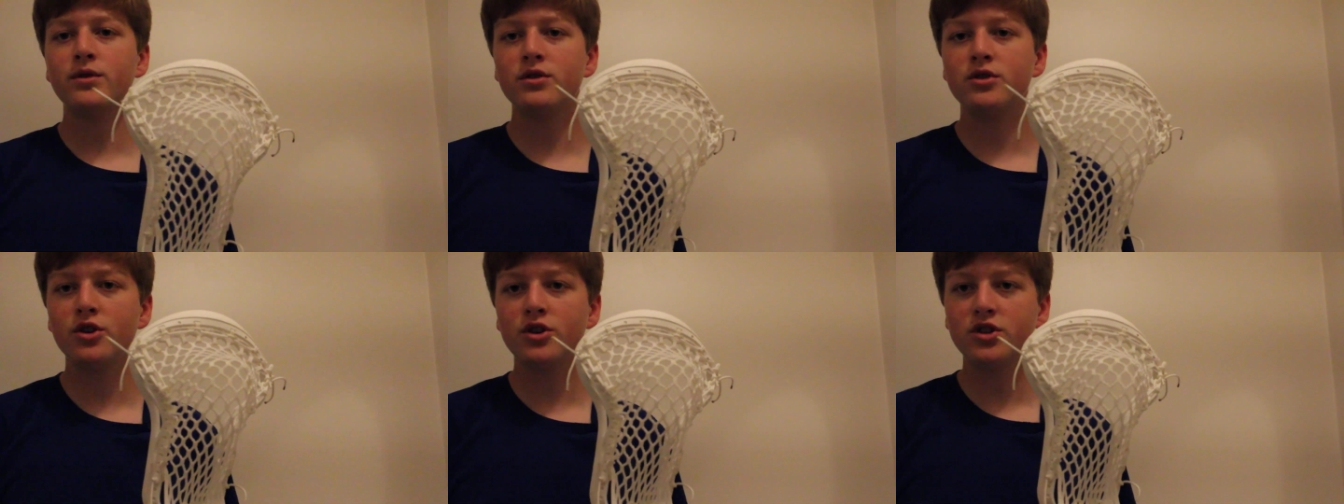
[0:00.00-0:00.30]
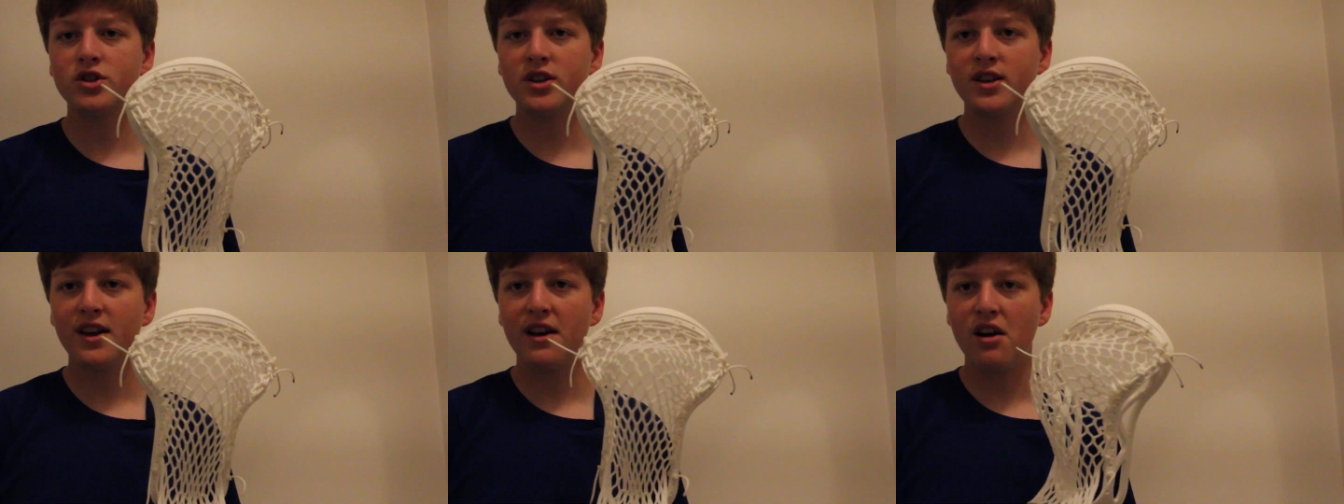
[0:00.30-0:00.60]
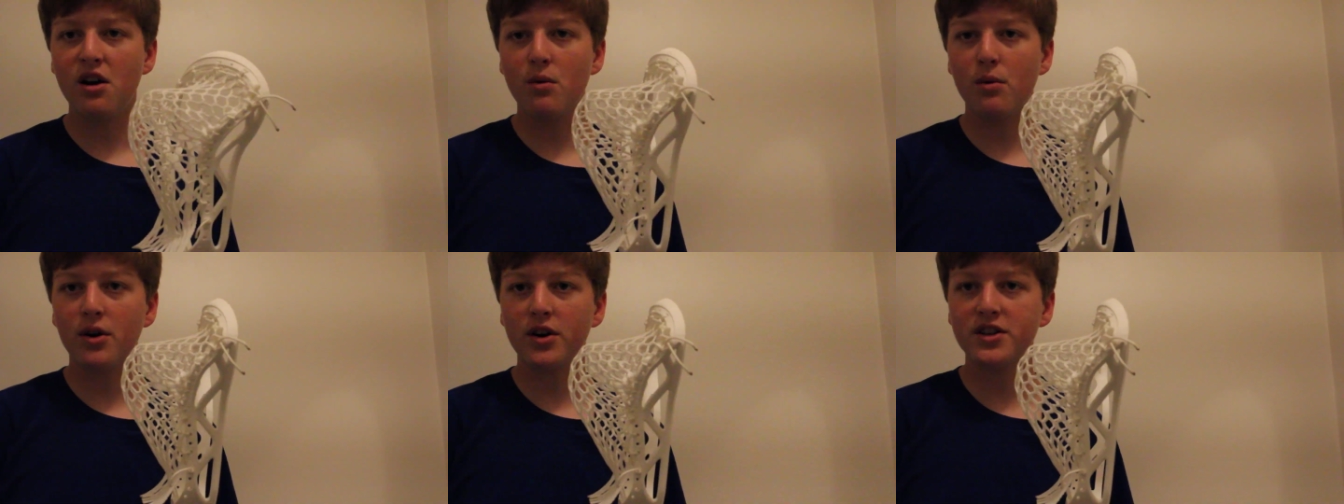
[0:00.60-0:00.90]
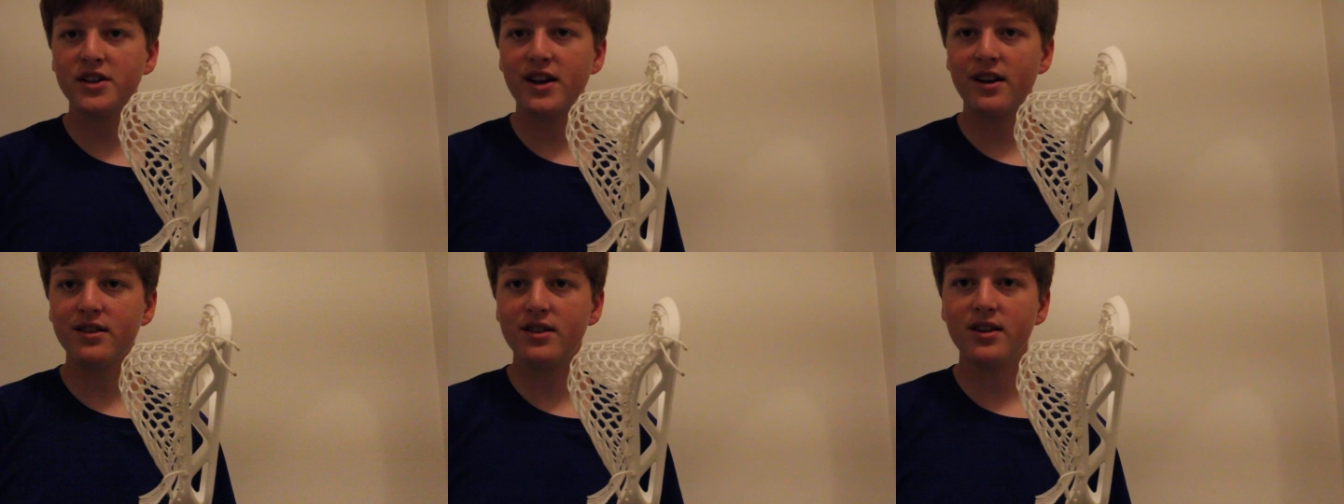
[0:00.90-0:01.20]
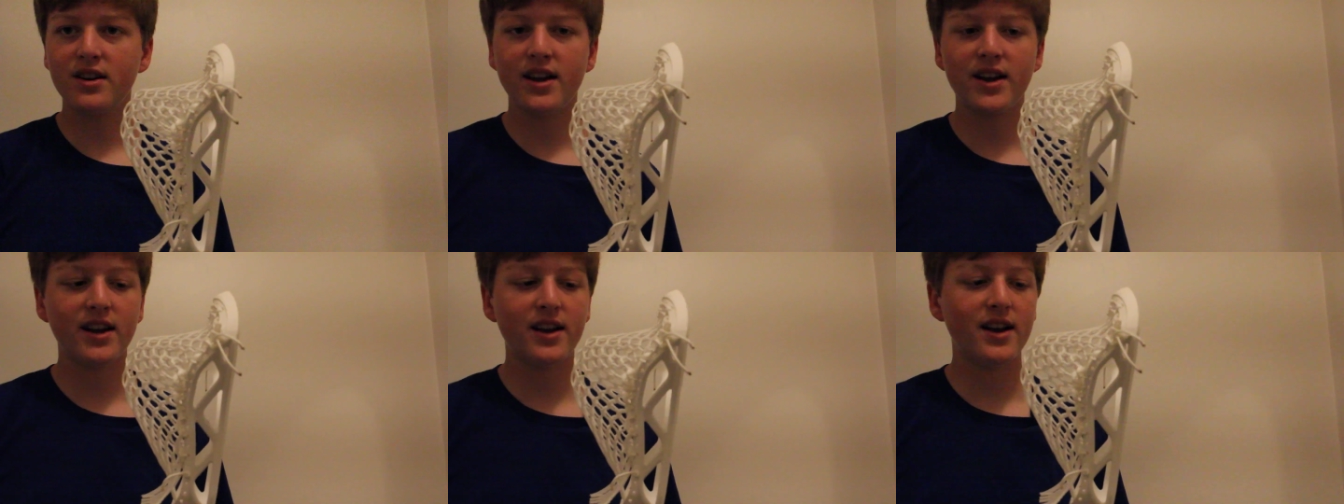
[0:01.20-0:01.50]
just seeing how it works out
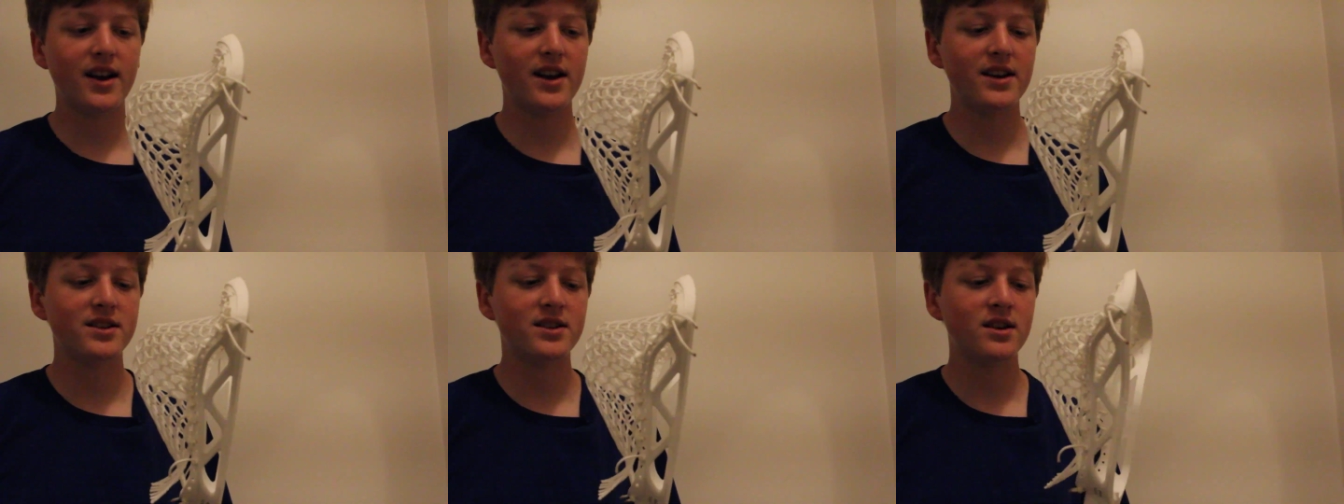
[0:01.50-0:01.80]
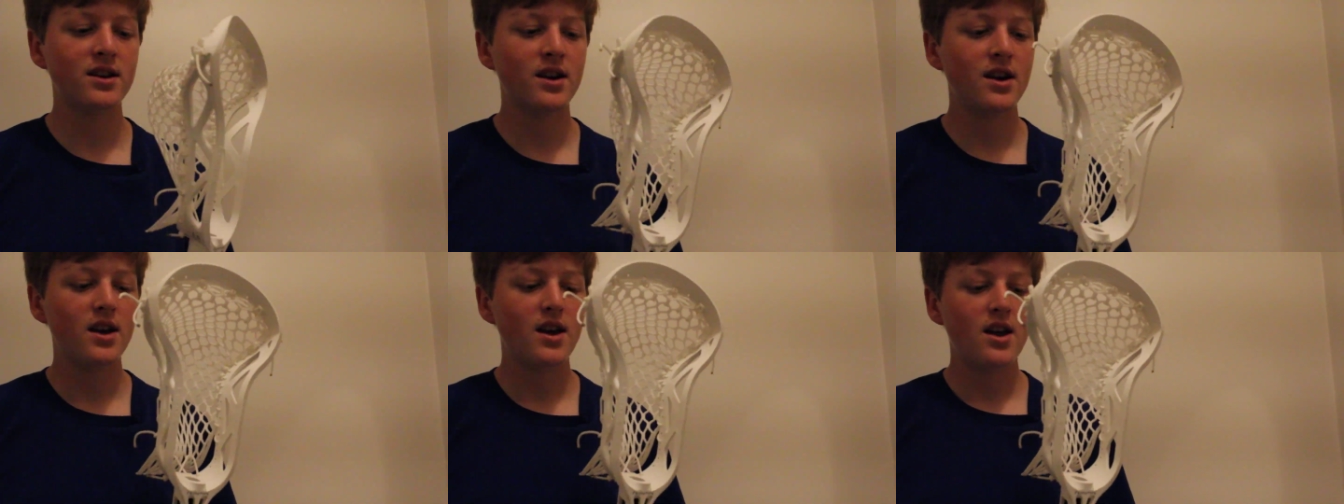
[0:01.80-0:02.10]
tonight, guys.